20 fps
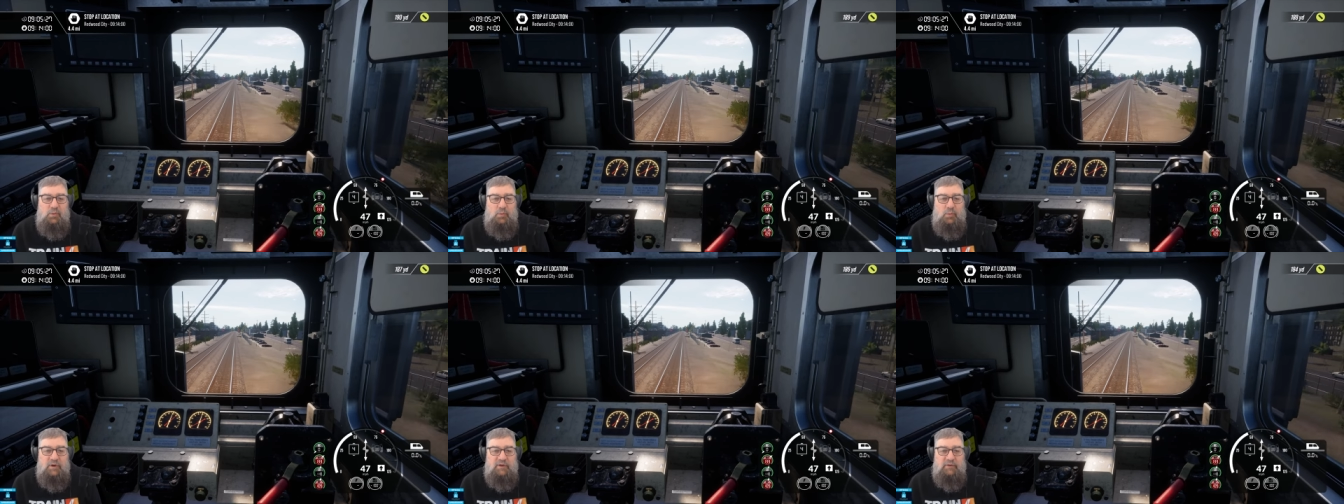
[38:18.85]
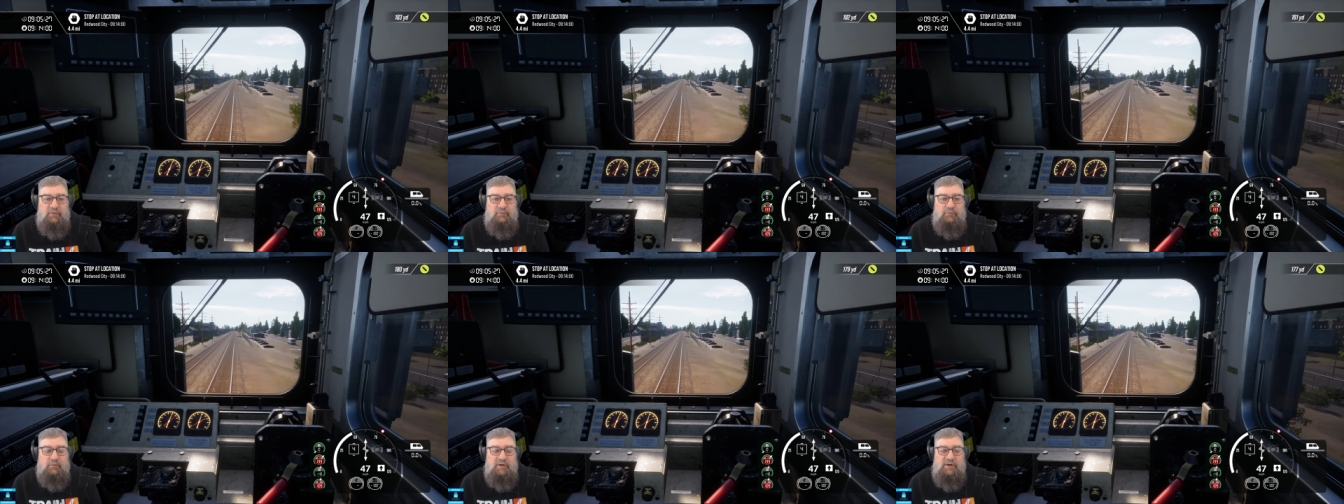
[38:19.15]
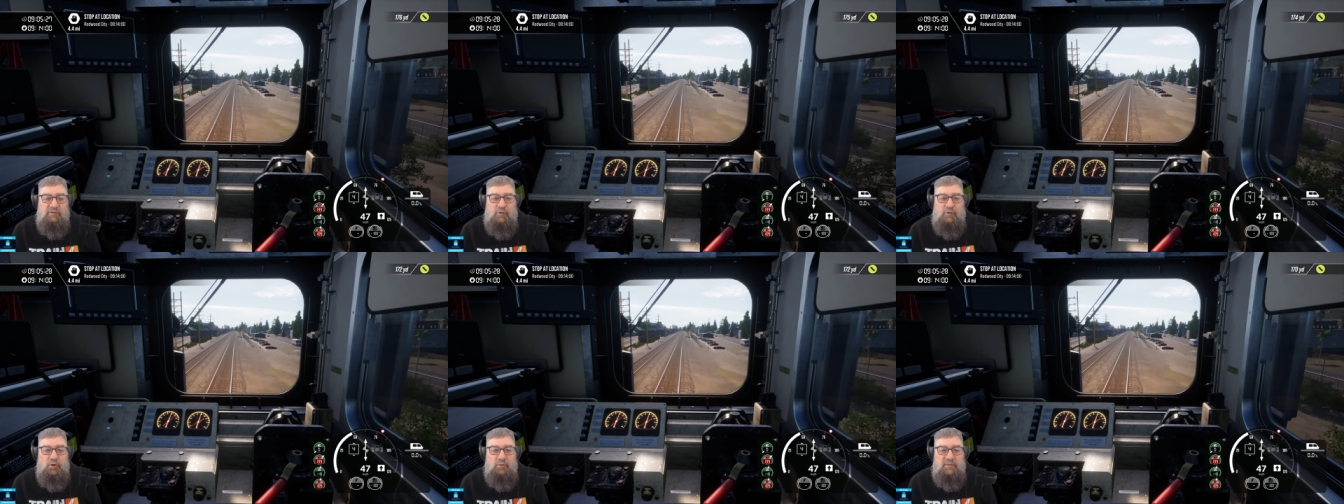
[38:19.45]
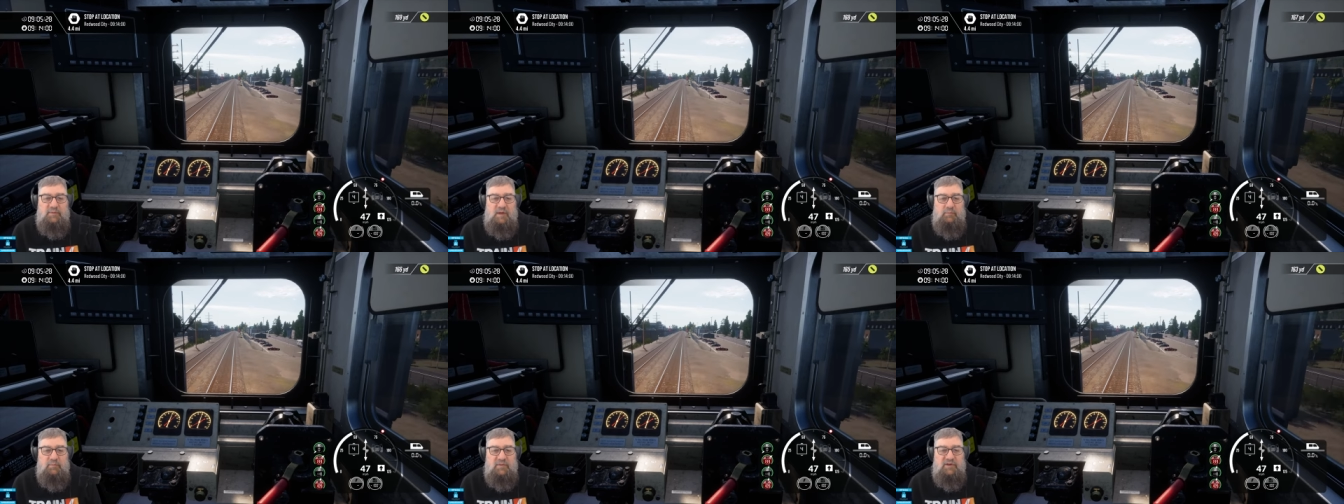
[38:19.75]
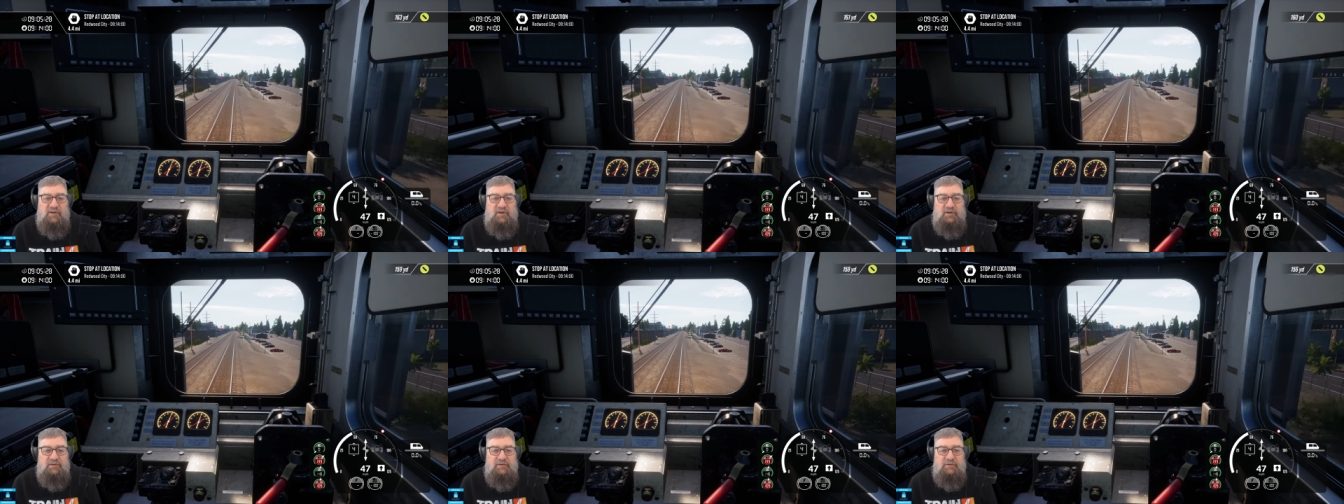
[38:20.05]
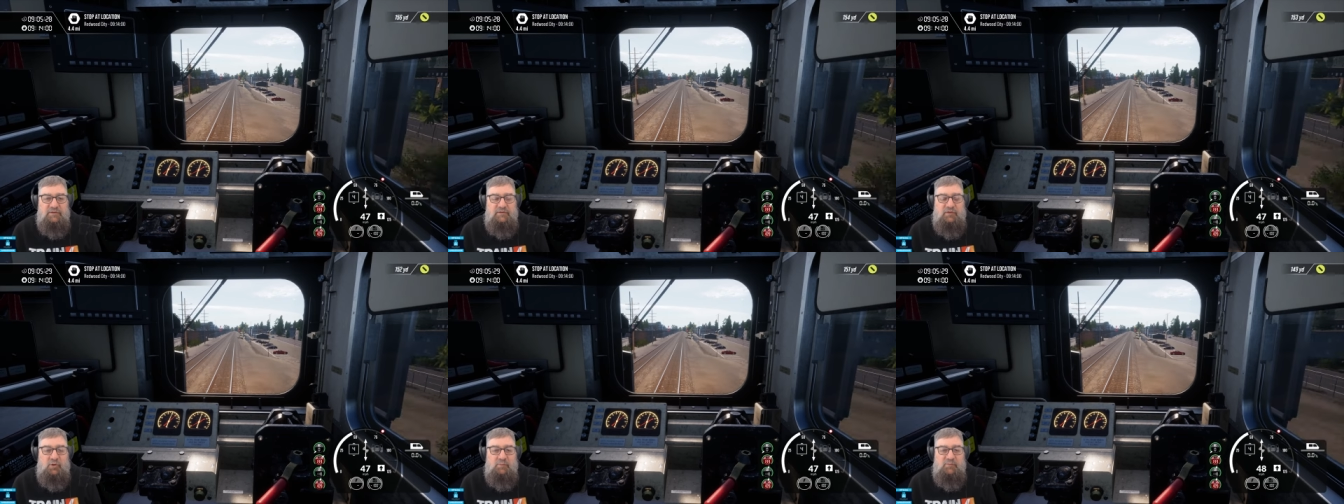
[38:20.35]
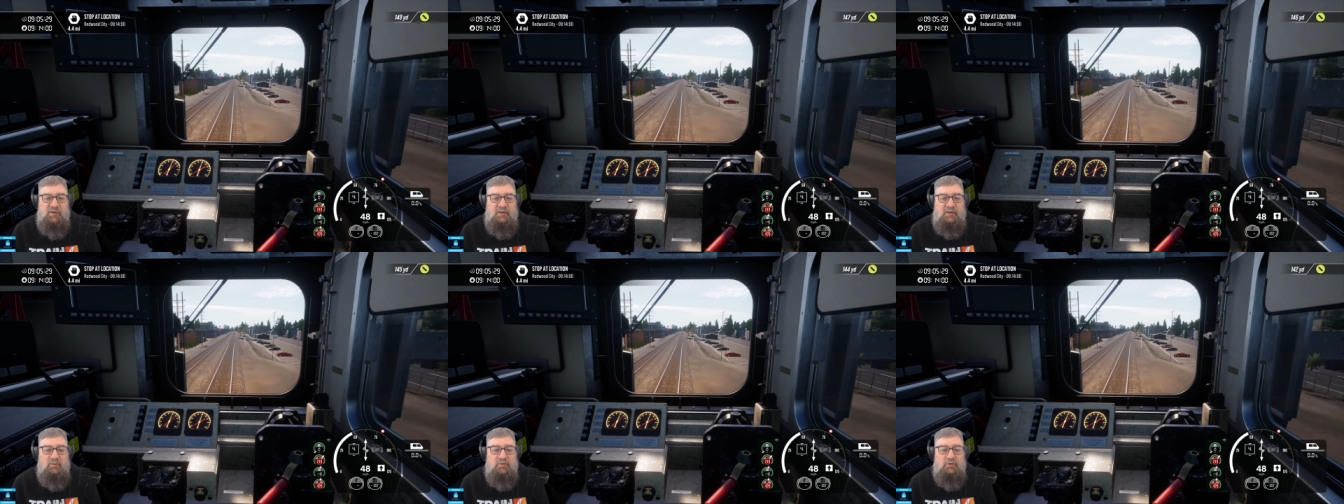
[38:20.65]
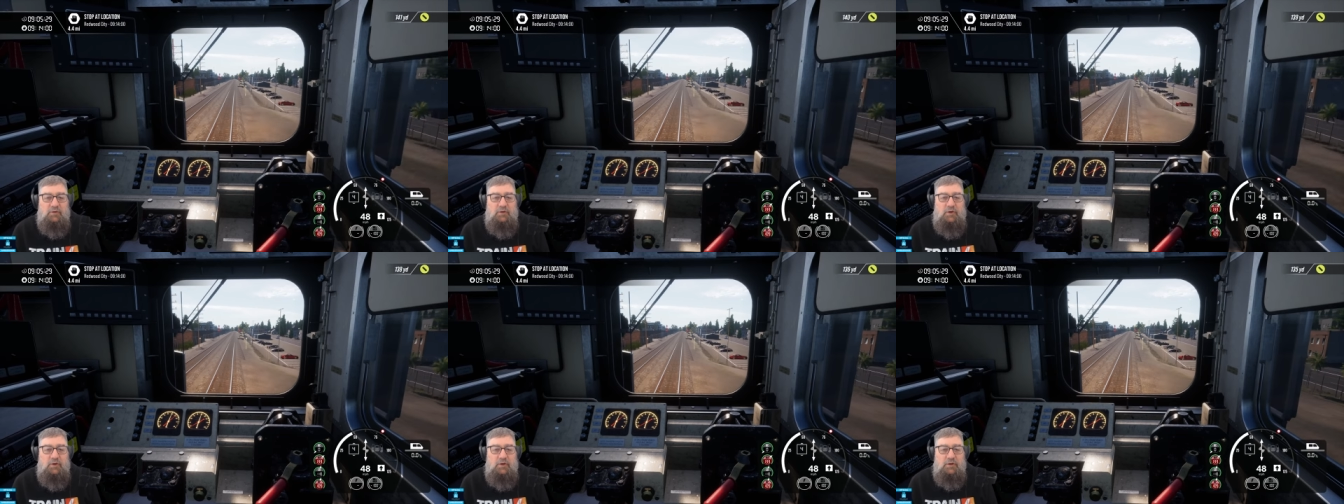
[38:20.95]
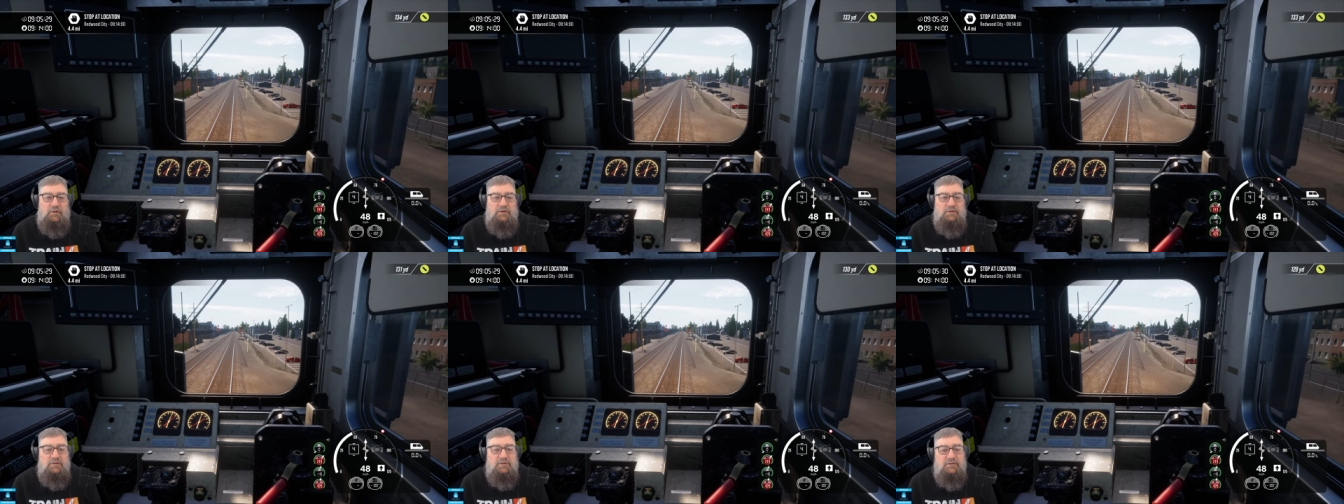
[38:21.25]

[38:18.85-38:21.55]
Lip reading: whether free roam can be done in the timetable or not.